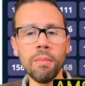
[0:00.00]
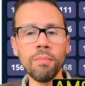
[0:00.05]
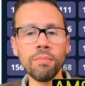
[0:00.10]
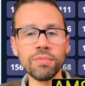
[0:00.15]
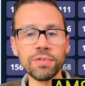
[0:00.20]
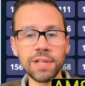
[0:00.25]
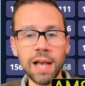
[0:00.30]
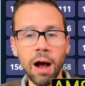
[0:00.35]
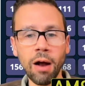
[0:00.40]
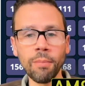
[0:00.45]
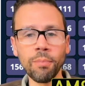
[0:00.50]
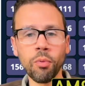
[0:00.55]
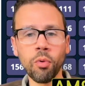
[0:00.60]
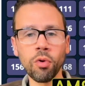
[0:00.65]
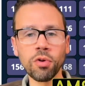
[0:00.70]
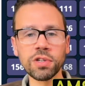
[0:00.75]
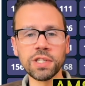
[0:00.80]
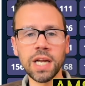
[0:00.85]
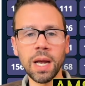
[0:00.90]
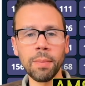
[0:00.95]

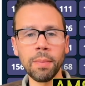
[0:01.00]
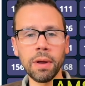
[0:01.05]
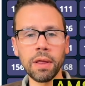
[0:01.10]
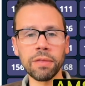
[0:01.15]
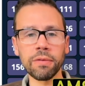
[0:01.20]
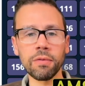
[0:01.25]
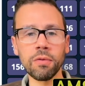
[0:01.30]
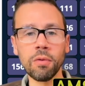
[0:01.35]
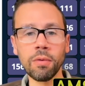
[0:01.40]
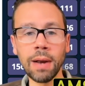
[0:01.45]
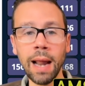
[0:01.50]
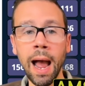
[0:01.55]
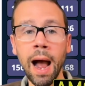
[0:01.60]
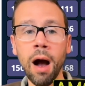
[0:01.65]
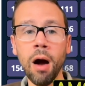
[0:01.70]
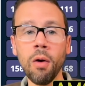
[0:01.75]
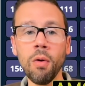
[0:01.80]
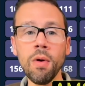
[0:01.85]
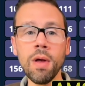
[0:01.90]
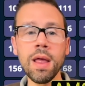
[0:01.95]
downpours coming through.
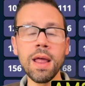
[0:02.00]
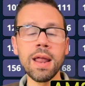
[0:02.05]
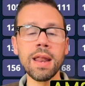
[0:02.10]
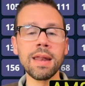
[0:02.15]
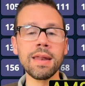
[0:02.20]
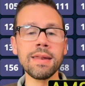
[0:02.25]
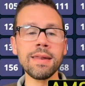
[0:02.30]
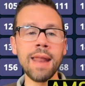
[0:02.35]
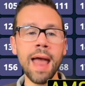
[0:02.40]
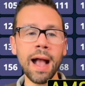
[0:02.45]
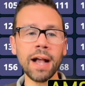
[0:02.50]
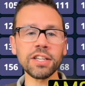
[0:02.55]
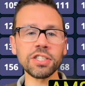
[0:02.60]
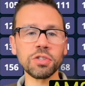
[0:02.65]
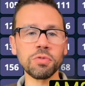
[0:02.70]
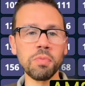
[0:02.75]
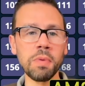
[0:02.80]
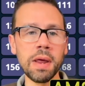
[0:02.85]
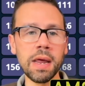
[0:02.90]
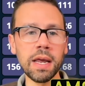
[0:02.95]
Now,
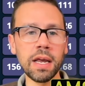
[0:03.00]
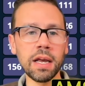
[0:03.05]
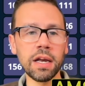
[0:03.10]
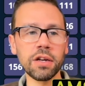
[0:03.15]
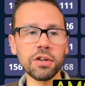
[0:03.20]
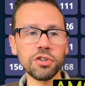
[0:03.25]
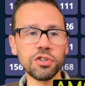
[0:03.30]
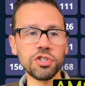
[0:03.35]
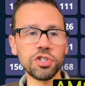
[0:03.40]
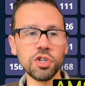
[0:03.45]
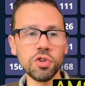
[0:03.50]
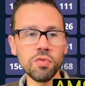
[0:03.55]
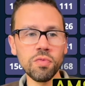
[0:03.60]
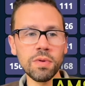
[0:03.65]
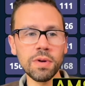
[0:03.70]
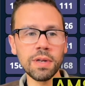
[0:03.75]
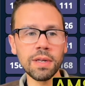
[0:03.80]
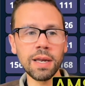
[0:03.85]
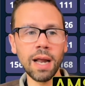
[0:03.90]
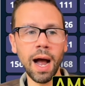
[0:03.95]
next week,
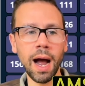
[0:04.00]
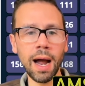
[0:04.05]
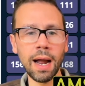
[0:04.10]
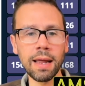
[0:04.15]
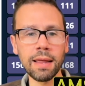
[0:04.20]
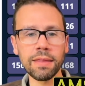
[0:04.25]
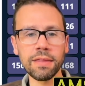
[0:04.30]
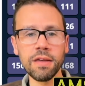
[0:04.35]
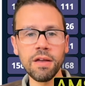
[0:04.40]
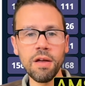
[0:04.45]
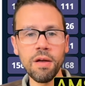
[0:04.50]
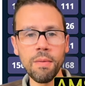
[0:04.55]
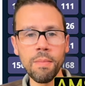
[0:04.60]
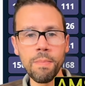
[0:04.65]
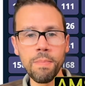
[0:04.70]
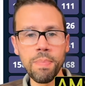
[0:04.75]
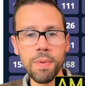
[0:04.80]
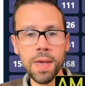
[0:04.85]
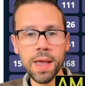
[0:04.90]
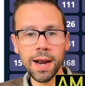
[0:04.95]
June 9th,
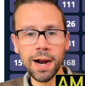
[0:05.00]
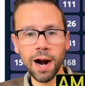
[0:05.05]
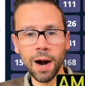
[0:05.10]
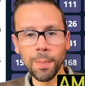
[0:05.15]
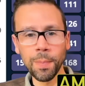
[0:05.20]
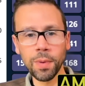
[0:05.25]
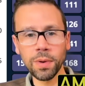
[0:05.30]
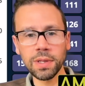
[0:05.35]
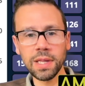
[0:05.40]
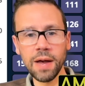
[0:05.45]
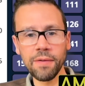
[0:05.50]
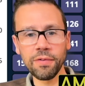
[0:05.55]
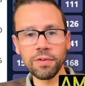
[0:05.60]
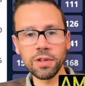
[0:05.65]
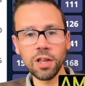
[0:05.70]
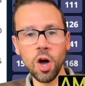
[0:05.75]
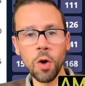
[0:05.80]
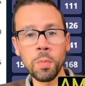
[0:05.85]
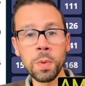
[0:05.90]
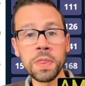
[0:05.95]
big upper level
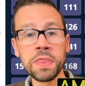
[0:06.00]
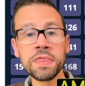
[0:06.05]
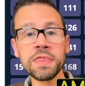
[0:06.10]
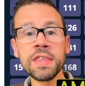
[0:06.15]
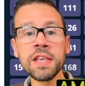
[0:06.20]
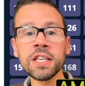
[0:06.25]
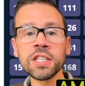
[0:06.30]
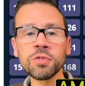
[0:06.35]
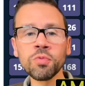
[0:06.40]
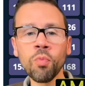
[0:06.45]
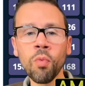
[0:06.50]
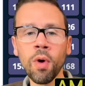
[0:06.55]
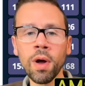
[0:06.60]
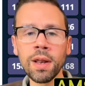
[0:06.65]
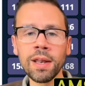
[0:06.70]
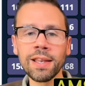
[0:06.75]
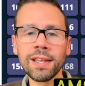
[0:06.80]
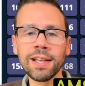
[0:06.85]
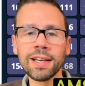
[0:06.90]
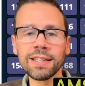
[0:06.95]
low, but this
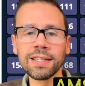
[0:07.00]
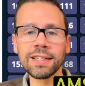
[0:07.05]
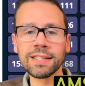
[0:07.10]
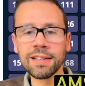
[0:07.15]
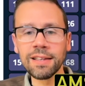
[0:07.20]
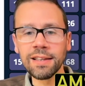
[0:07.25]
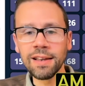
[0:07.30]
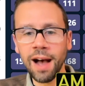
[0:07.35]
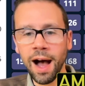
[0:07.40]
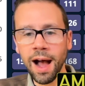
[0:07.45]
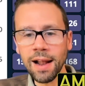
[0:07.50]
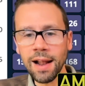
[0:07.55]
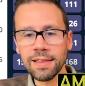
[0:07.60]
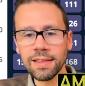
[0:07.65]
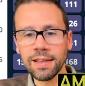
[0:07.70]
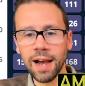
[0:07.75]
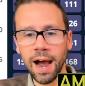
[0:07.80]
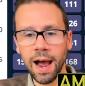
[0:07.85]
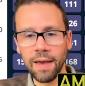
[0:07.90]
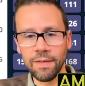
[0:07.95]
one does not
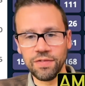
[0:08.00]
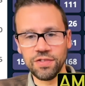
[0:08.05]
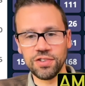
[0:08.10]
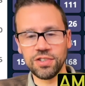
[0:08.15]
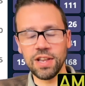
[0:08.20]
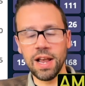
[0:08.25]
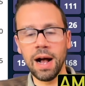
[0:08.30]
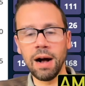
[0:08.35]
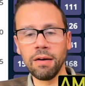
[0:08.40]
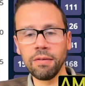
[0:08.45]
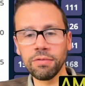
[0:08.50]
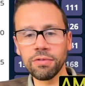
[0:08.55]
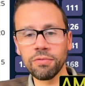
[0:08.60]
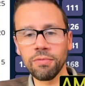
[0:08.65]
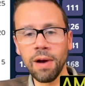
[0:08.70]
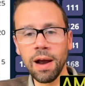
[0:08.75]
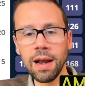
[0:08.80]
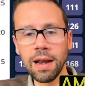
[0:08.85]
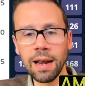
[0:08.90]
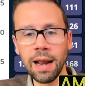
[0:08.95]
dive south
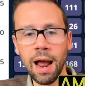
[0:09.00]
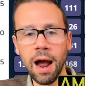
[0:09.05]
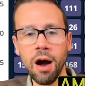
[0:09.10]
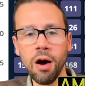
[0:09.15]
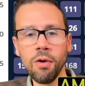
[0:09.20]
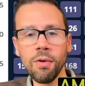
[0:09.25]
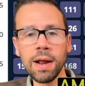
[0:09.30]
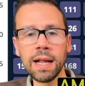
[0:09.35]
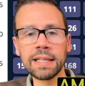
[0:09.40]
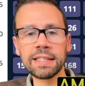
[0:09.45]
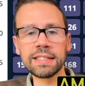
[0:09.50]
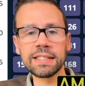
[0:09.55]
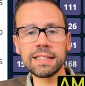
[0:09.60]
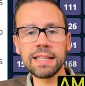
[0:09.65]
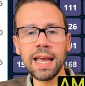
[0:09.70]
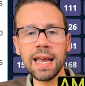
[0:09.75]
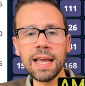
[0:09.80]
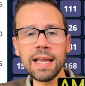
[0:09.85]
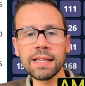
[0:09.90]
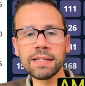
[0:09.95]
right now. It
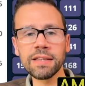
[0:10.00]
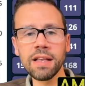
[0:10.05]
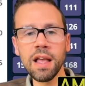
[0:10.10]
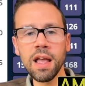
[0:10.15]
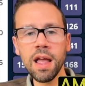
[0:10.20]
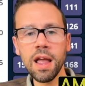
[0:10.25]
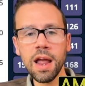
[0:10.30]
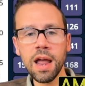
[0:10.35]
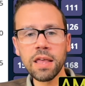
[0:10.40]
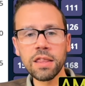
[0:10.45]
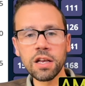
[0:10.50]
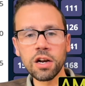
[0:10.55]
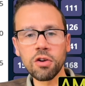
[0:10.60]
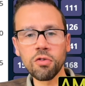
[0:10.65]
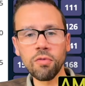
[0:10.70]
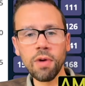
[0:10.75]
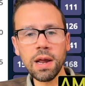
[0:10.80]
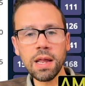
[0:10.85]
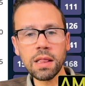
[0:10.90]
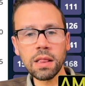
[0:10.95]
stays in the
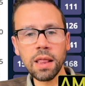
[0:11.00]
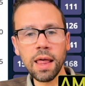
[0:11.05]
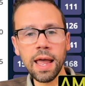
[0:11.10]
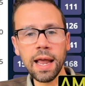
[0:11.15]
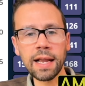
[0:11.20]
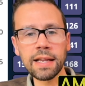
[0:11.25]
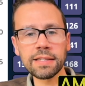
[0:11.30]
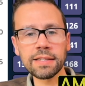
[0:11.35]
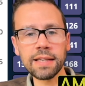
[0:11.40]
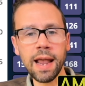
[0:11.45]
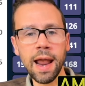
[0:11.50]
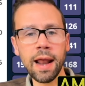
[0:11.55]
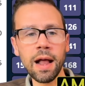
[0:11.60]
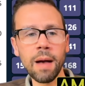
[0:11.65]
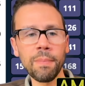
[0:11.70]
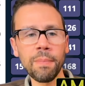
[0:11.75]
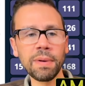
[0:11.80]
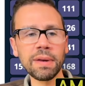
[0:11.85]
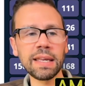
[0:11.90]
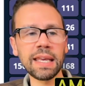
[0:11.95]
Great Lakes and
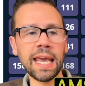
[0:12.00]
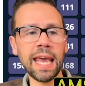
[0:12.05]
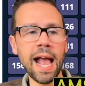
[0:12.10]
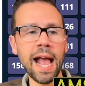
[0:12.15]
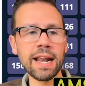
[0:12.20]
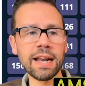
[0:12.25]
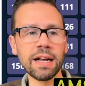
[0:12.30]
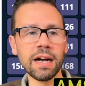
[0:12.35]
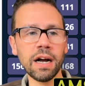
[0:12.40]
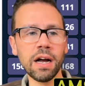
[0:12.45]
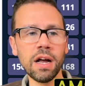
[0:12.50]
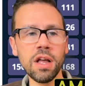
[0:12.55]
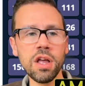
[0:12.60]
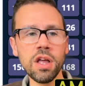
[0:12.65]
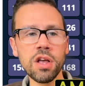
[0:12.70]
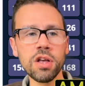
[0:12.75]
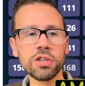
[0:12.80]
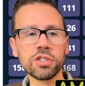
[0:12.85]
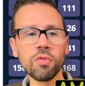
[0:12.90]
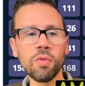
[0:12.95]
up in Canada.
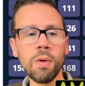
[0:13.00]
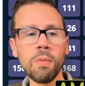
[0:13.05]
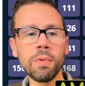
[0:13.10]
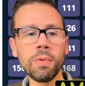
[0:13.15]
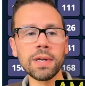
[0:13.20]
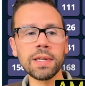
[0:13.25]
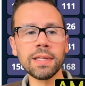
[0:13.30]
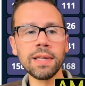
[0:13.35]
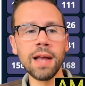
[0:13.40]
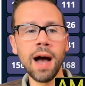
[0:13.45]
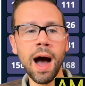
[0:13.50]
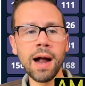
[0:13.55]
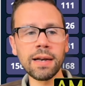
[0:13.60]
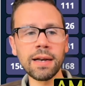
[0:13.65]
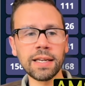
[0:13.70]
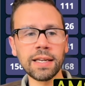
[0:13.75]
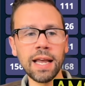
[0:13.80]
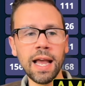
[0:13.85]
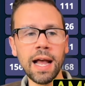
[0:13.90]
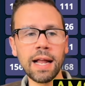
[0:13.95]
So we would
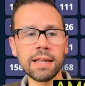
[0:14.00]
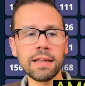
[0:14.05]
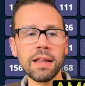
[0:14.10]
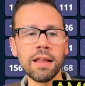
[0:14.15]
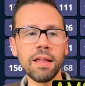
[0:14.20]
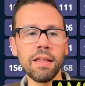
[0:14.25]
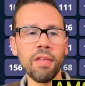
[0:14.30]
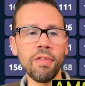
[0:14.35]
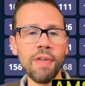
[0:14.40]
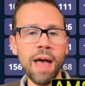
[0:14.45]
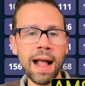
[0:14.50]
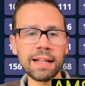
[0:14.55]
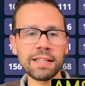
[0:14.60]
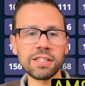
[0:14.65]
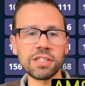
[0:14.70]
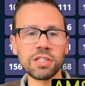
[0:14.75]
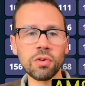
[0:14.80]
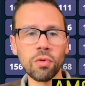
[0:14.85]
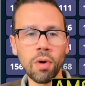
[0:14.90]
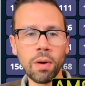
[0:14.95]
not get that
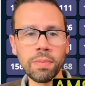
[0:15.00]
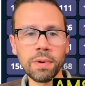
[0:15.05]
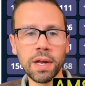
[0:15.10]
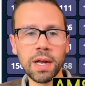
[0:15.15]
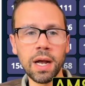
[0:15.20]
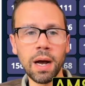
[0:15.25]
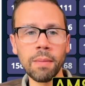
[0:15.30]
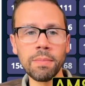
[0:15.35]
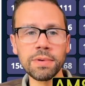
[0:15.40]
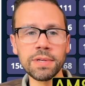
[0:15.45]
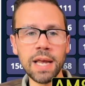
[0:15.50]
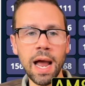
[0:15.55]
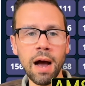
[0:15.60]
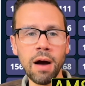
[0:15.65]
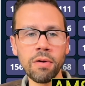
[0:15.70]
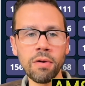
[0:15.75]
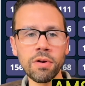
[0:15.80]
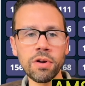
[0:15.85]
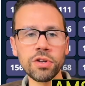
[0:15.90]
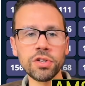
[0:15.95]
storm to come
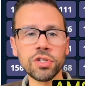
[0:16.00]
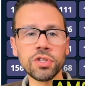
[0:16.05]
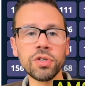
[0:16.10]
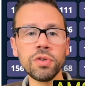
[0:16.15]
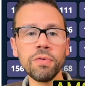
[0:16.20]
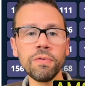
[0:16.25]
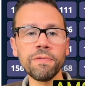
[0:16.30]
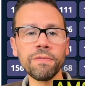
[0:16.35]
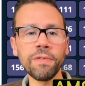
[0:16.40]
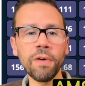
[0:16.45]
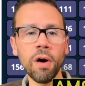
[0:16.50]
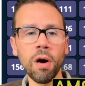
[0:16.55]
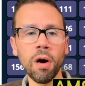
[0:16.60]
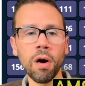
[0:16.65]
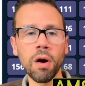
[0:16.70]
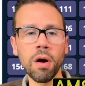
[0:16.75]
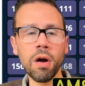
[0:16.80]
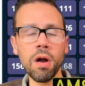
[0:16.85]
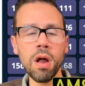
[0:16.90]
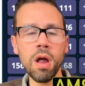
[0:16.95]
down too
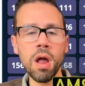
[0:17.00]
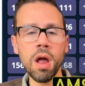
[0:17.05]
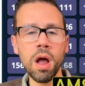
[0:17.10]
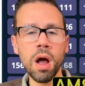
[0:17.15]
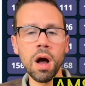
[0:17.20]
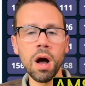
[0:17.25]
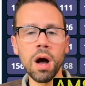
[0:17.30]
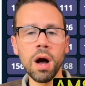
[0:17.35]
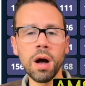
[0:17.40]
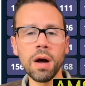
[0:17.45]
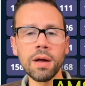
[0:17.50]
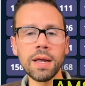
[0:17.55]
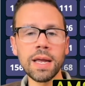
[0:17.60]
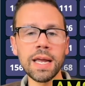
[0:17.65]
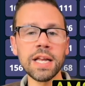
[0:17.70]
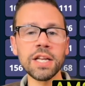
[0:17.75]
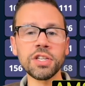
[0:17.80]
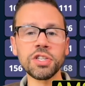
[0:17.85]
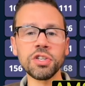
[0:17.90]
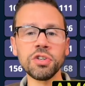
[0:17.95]
far
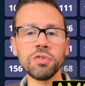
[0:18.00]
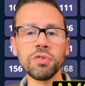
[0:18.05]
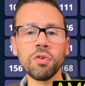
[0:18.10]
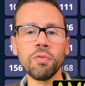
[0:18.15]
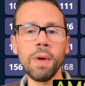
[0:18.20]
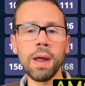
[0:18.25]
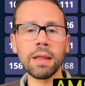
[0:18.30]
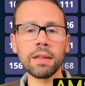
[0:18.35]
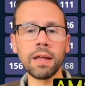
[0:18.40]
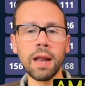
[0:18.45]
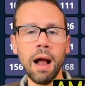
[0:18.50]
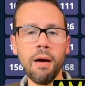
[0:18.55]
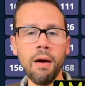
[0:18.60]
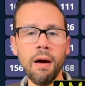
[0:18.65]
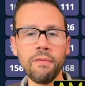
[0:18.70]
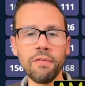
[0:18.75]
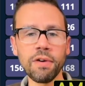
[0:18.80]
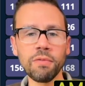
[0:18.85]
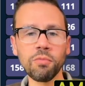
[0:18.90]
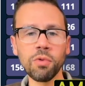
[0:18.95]
into New England.
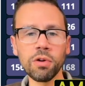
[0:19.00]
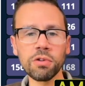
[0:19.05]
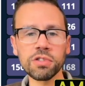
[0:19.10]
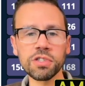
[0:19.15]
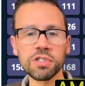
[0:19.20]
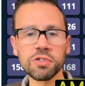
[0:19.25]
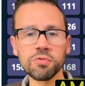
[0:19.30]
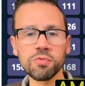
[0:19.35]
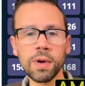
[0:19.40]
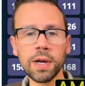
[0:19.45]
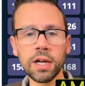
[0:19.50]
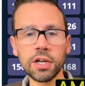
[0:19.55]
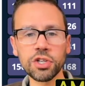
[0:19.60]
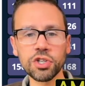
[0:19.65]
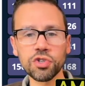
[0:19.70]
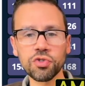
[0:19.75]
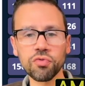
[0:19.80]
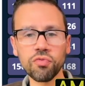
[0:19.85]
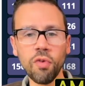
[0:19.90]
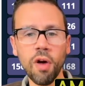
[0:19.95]
However, it will swing a
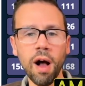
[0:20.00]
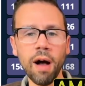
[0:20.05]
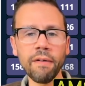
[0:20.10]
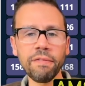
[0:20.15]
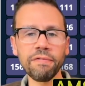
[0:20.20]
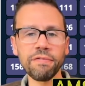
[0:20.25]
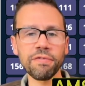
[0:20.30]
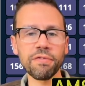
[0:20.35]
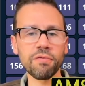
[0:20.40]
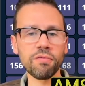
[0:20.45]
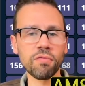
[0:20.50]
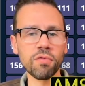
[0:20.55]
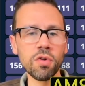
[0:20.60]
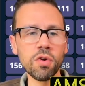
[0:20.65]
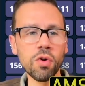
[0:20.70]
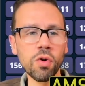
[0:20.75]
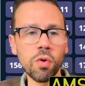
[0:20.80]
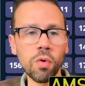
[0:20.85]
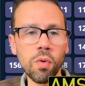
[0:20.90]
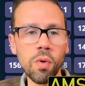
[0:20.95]
trough
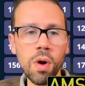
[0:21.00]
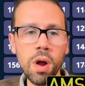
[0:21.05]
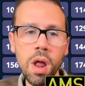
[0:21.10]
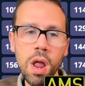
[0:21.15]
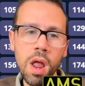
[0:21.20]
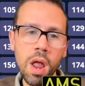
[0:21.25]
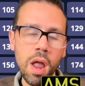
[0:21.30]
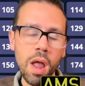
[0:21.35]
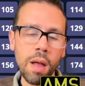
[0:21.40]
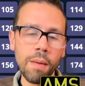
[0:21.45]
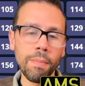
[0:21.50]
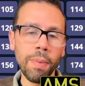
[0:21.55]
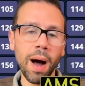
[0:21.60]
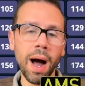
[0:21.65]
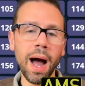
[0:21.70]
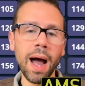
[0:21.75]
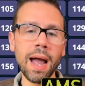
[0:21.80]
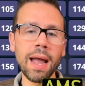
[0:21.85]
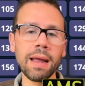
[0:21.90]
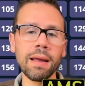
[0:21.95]
through
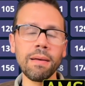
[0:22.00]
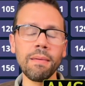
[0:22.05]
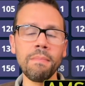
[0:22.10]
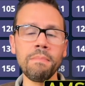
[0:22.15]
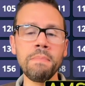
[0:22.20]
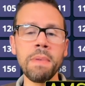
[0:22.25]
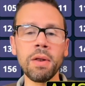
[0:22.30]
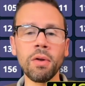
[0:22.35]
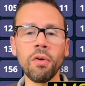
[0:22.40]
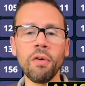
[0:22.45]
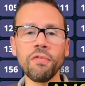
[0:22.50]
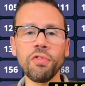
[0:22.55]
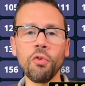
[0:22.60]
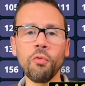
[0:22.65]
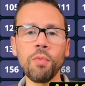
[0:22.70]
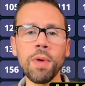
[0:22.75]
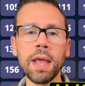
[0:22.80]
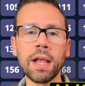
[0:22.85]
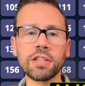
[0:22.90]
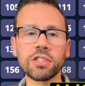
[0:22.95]
by middle of the
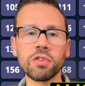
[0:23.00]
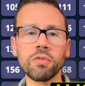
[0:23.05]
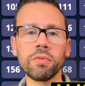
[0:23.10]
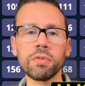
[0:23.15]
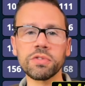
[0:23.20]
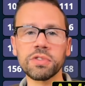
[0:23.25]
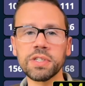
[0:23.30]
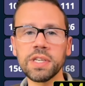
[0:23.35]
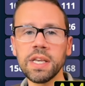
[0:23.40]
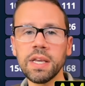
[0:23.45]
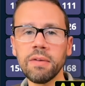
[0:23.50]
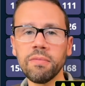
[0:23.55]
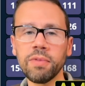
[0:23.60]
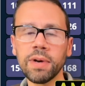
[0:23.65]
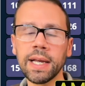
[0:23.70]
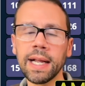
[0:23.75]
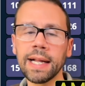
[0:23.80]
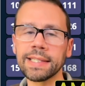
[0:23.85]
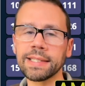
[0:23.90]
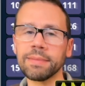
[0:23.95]
week. So we'll see if we
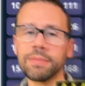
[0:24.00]
get some